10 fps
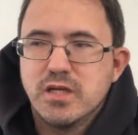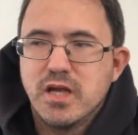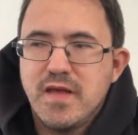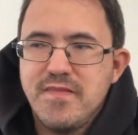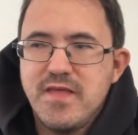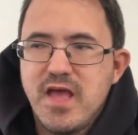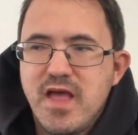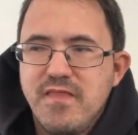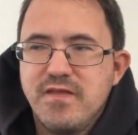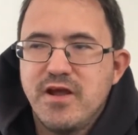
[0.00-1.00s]
And
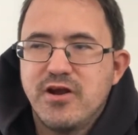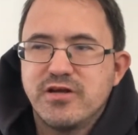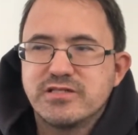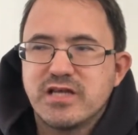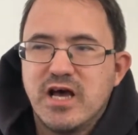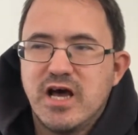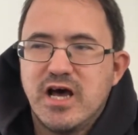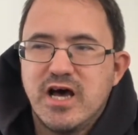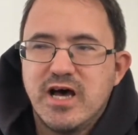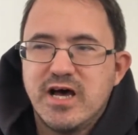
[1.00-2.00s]
then there's,
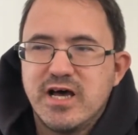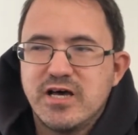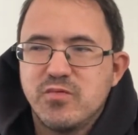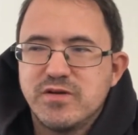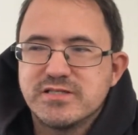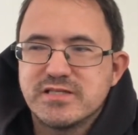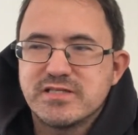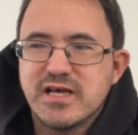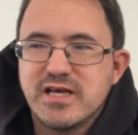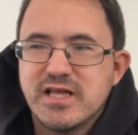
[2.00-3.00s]

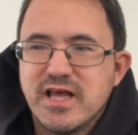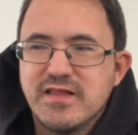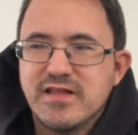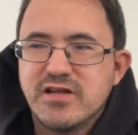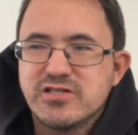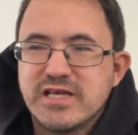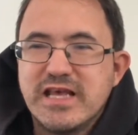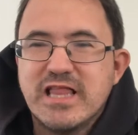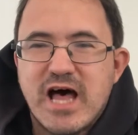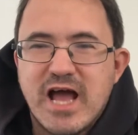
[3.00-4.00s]
and then there's
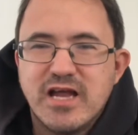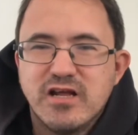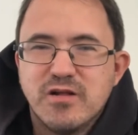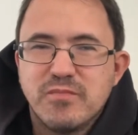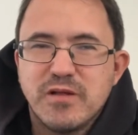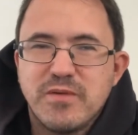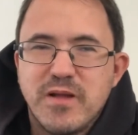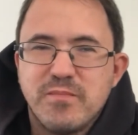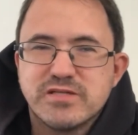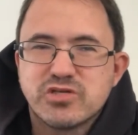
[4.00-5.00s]
Eli, played by
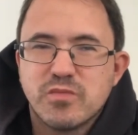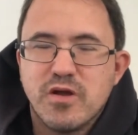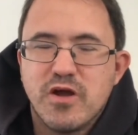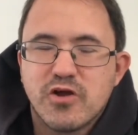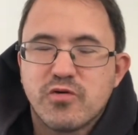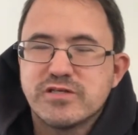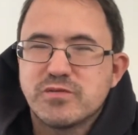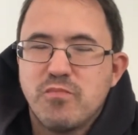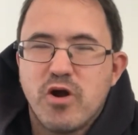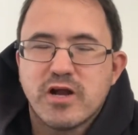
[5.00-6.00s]
Chris
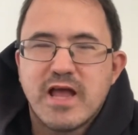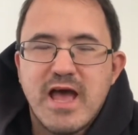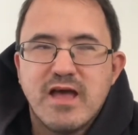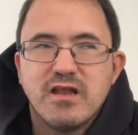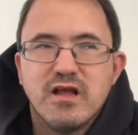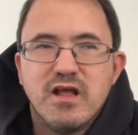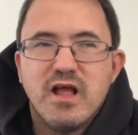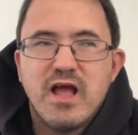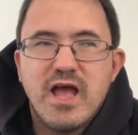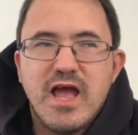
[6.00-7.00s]
Marquette.
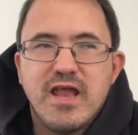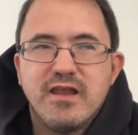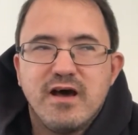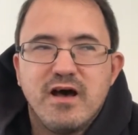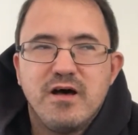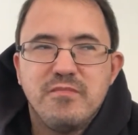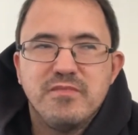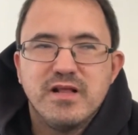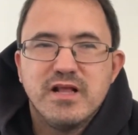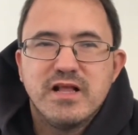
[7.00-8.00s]
And
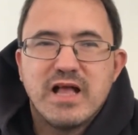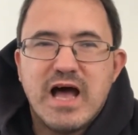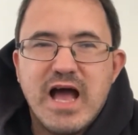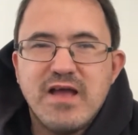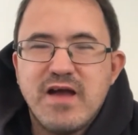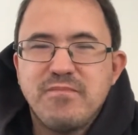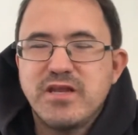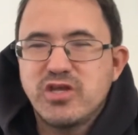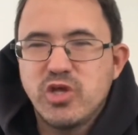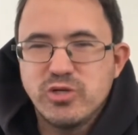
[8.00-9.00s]
I've been
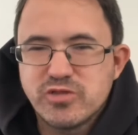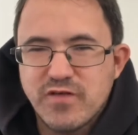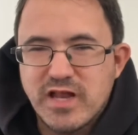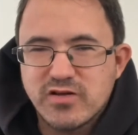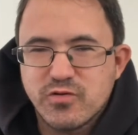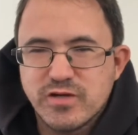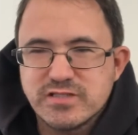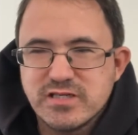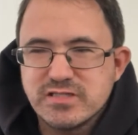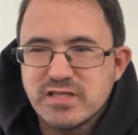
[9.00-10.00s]
a huge fan of
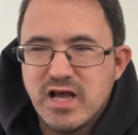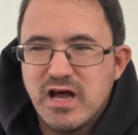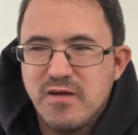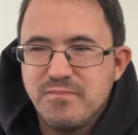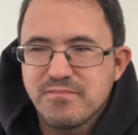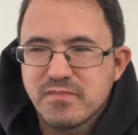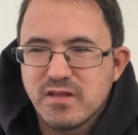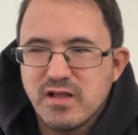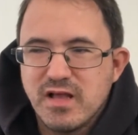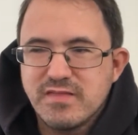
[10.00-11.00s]
Chris's.
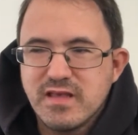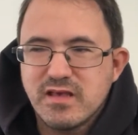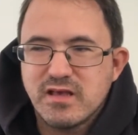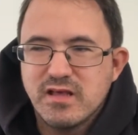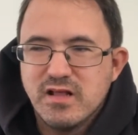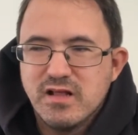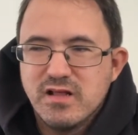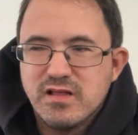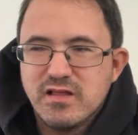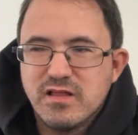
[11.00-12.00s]
I think
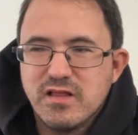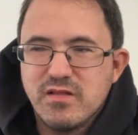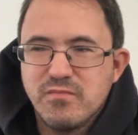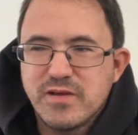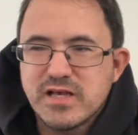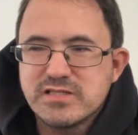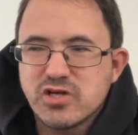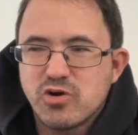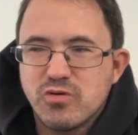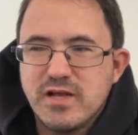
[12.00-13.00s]
because A
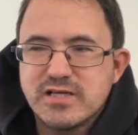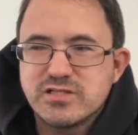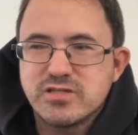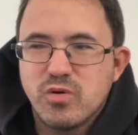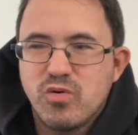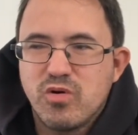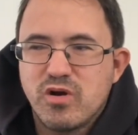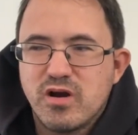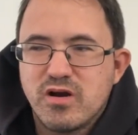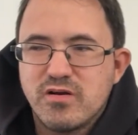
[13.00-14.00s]
Girl Next
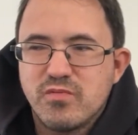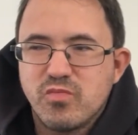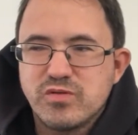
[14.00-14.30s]
Door was